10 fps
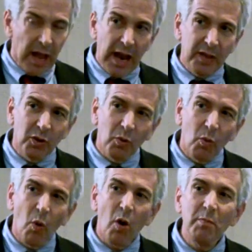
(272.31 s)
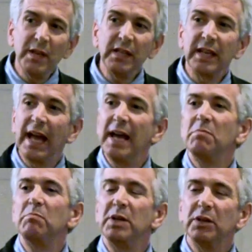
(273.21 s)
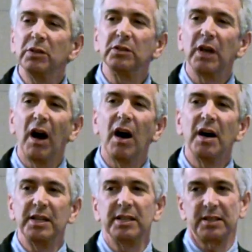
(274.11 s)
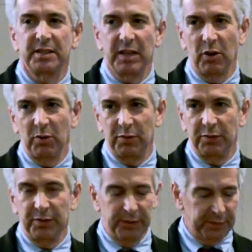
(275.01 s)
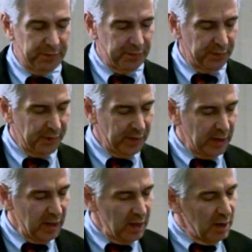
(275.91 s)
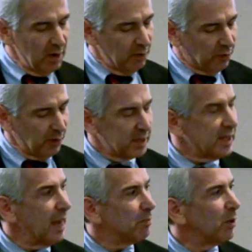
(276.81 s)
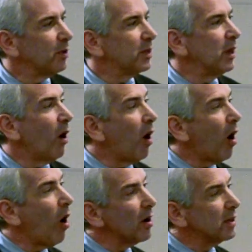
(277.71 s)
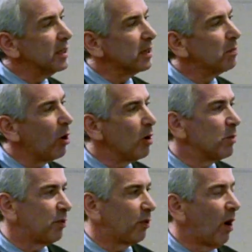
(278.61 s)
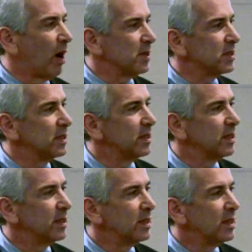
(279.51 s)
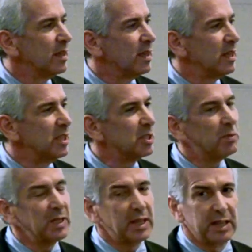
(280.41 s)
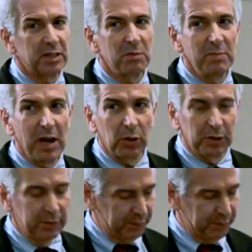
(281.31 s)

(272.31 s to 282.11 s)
And the warming can build on itself. For example, the Arctic permafrost is beginning to melt.